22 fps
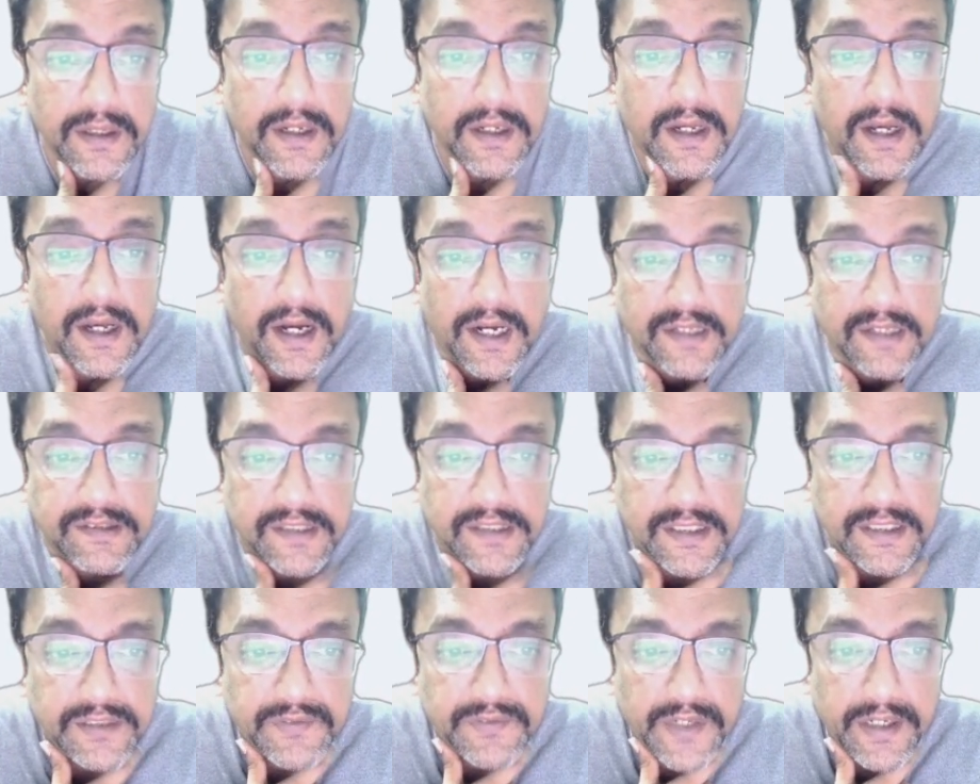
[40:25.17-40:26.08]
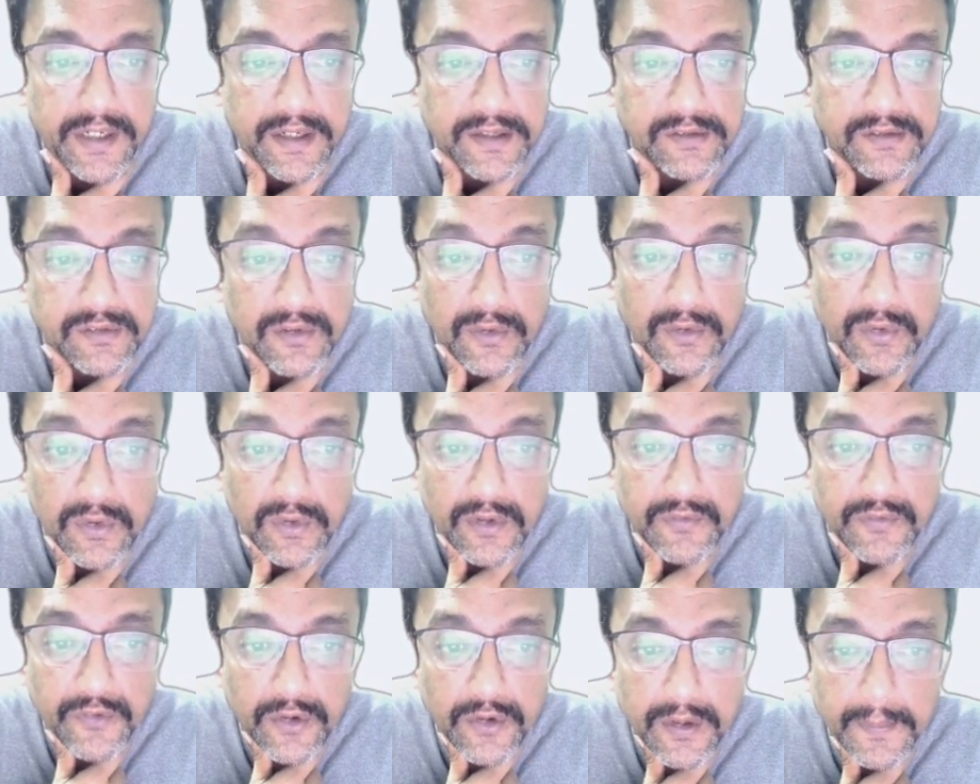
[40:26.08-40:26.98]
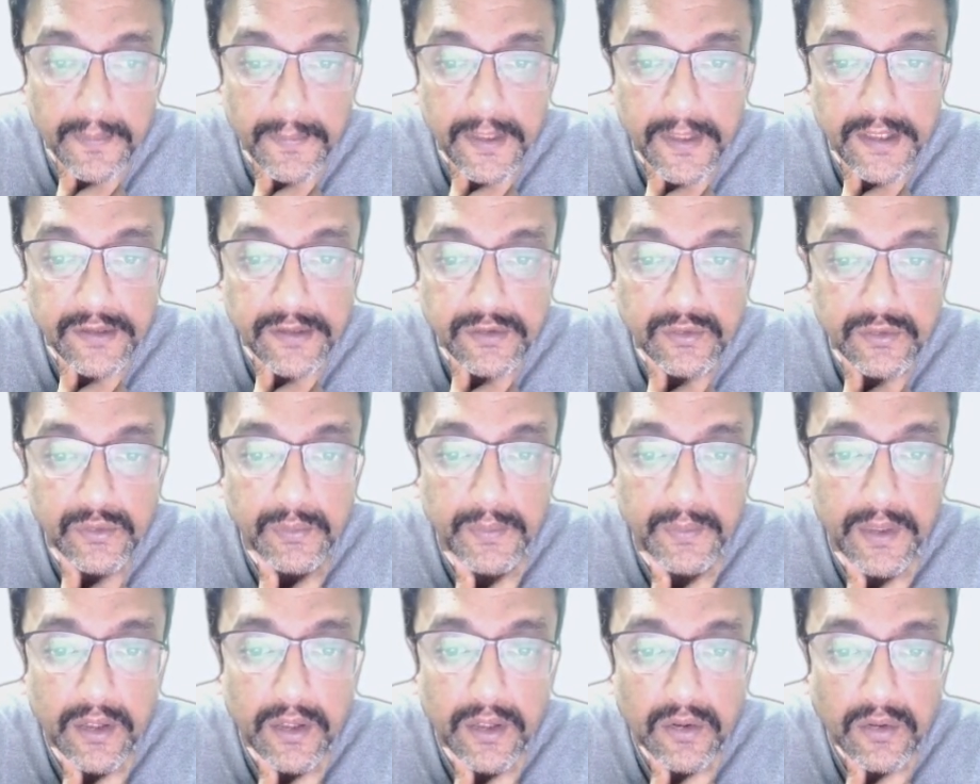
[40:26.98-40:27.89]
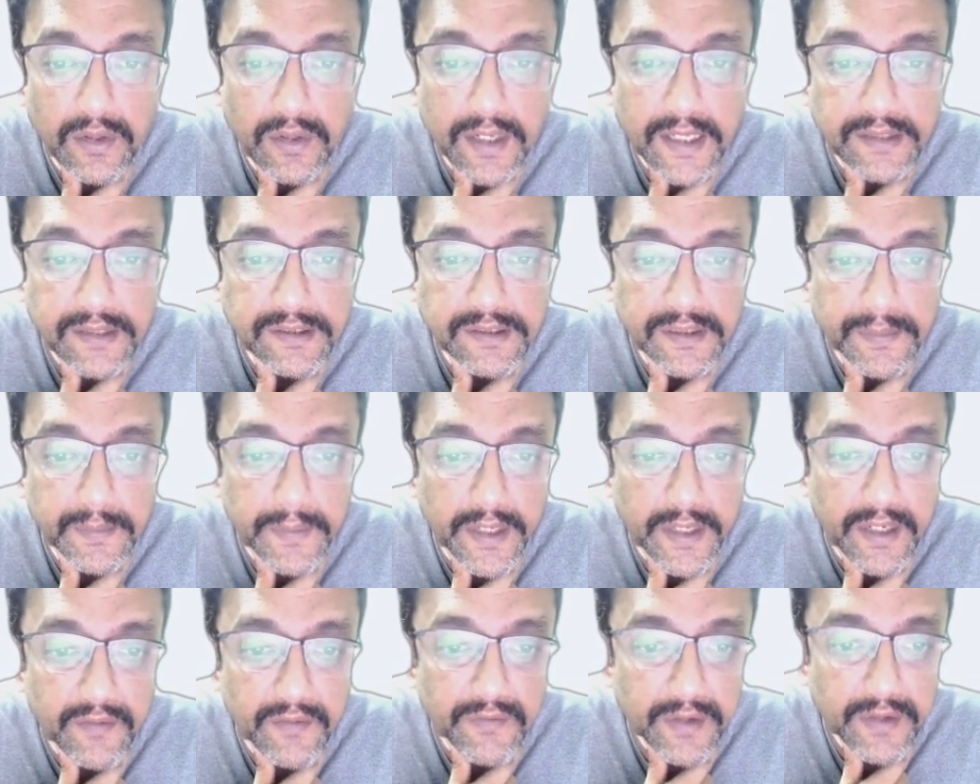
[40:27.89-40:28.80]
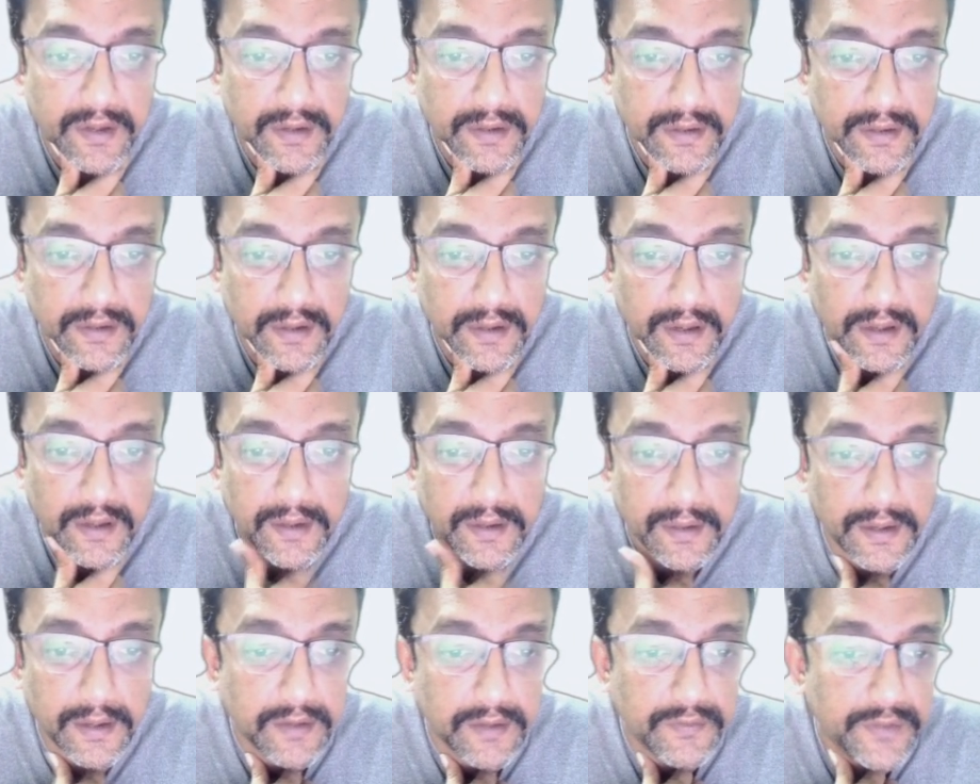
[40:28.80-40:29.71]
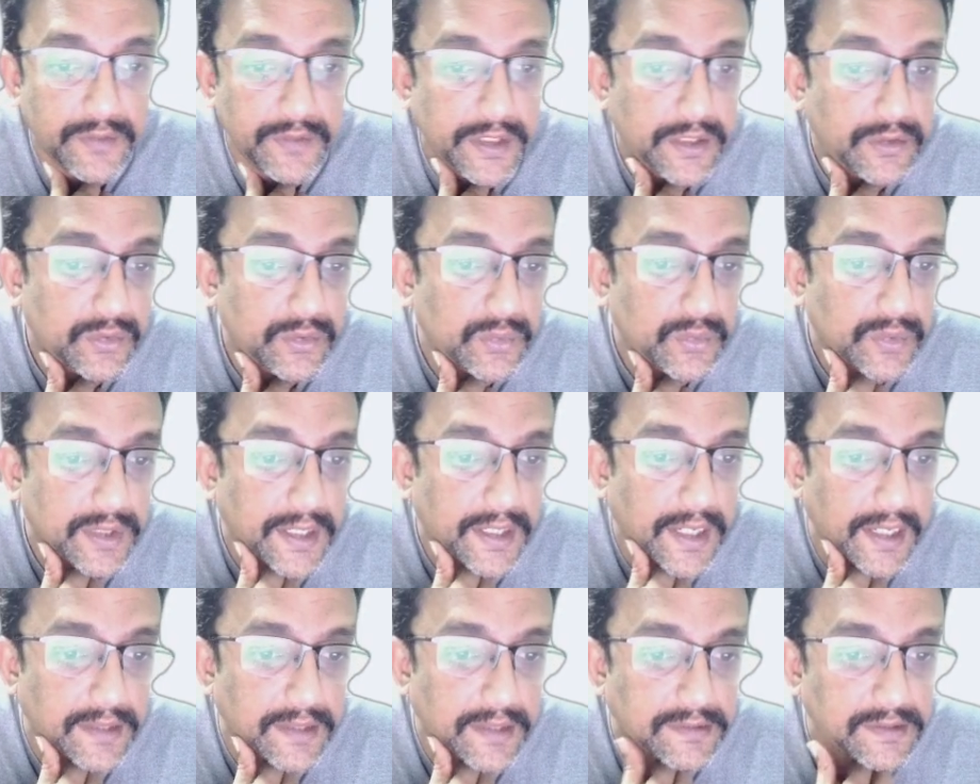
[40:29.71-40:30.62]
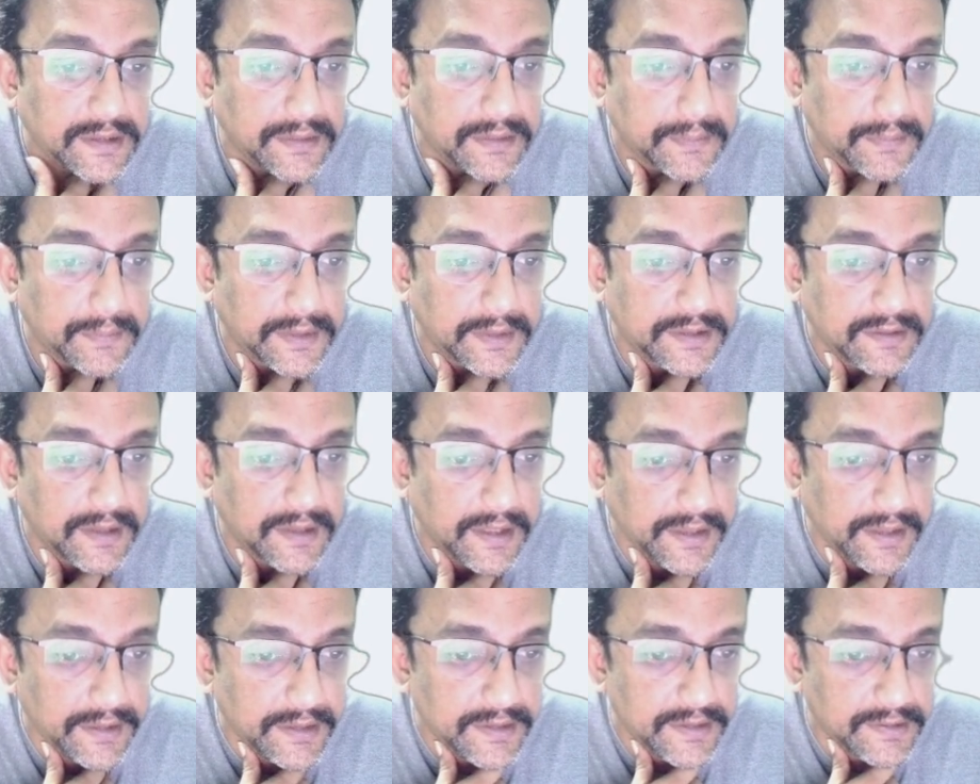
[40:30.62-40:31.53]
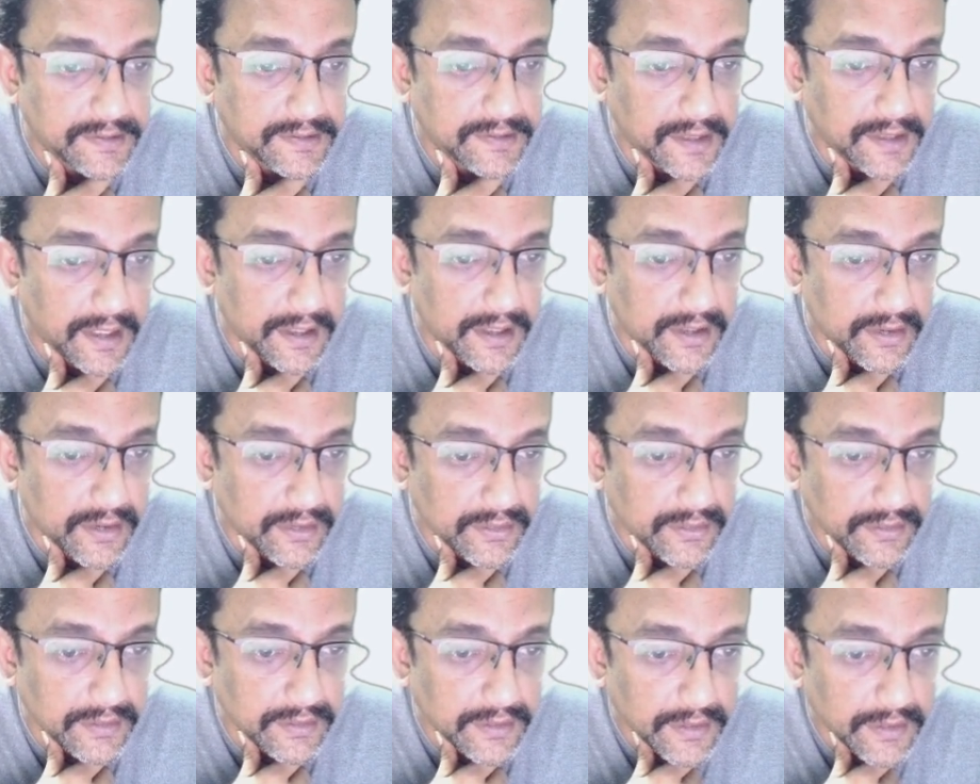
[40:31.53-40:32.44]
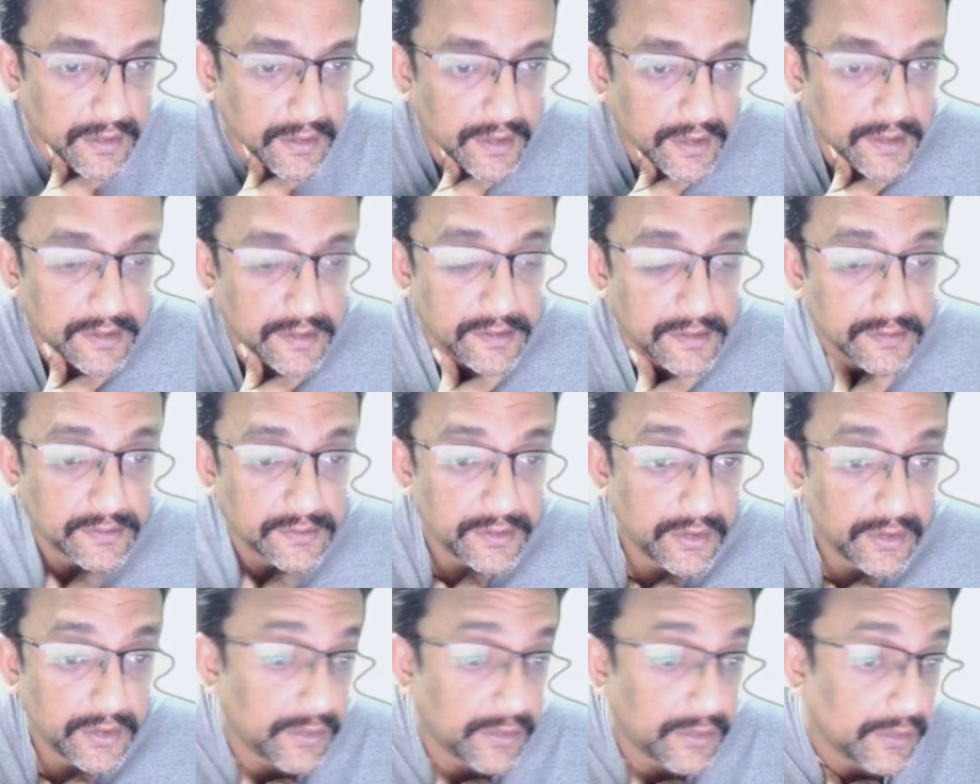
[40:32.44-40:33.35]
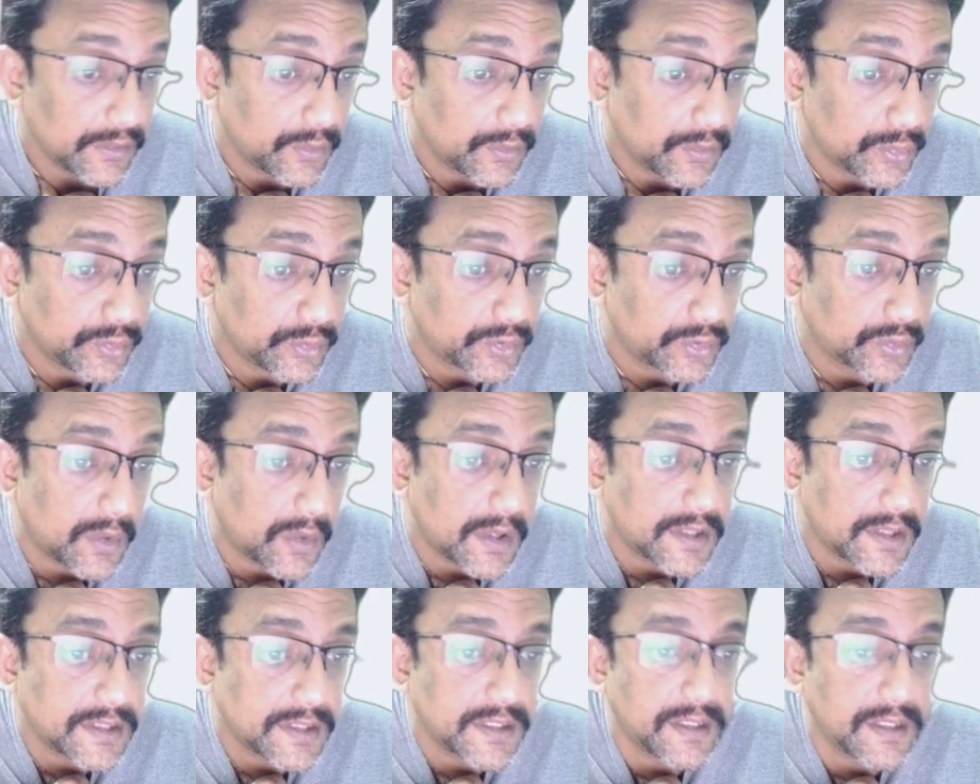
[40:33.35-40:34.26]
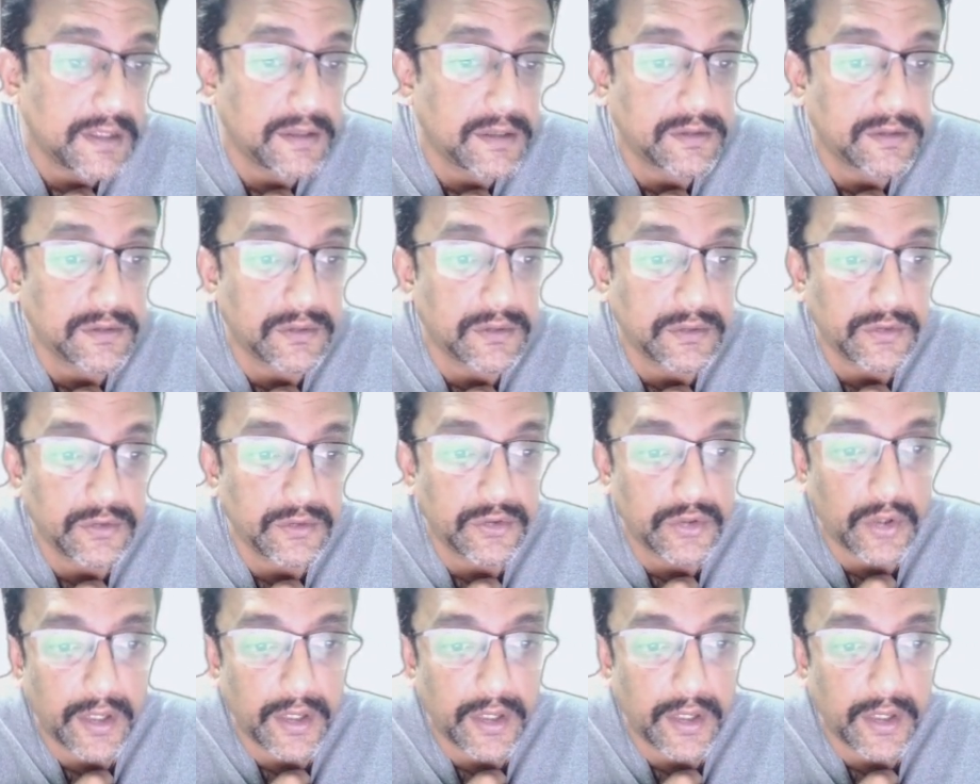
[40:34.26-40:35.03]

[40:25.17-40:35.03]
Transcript: Asajj Ventress looked for a place to belong as she made her way through the galaxy, much like the Sion, whose squad Jill joined.